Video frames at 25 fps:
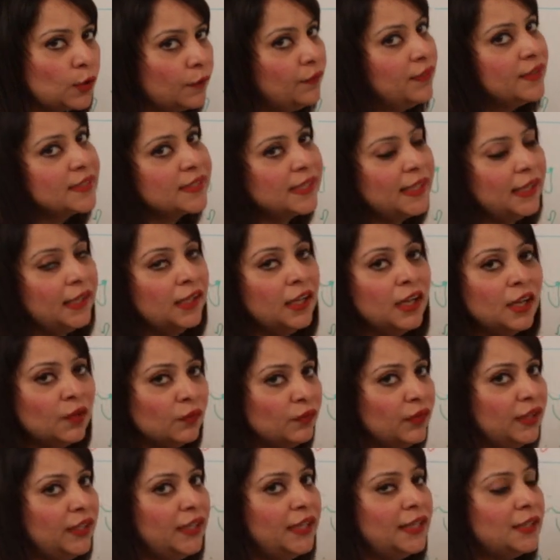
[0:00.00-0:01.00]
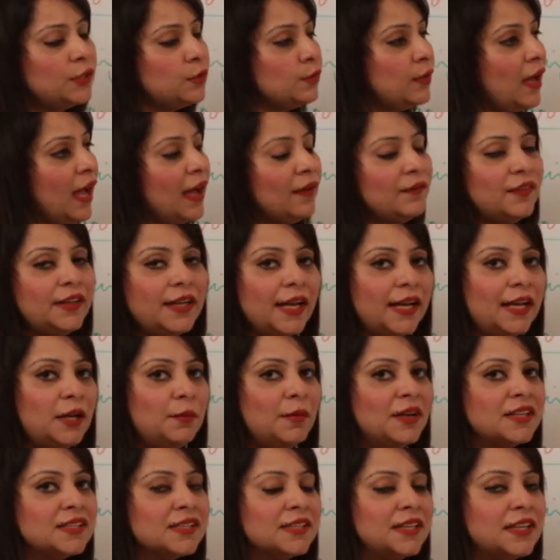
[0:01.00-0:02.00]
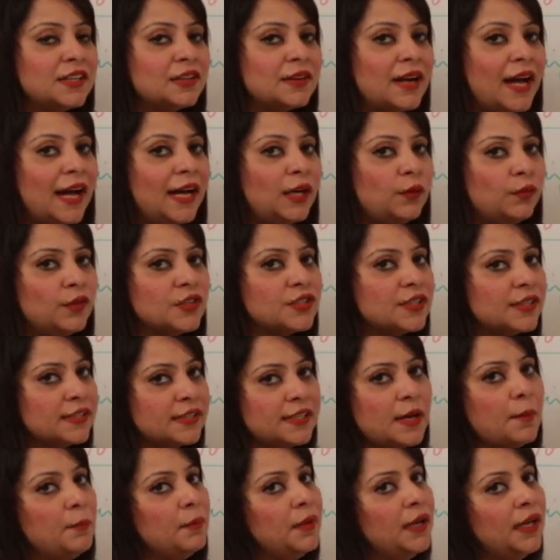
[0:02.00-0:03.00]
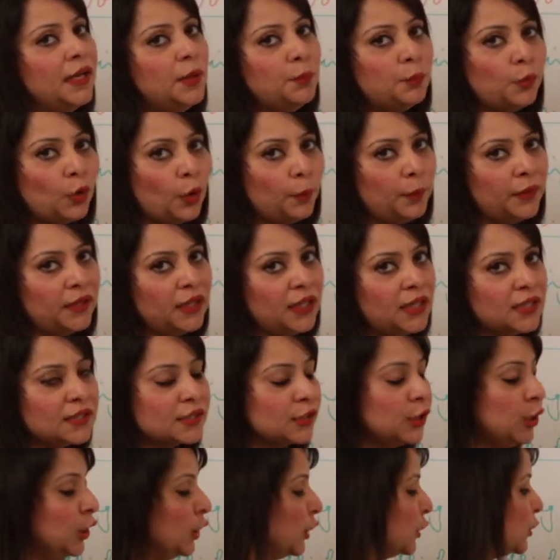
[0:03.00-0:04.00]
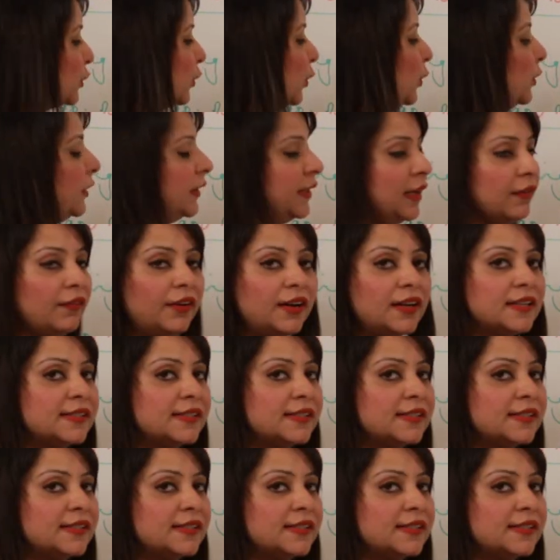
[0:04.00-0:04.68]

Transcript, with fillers: Obviously, we need to have the elements in a triad which resemble in properties. So they were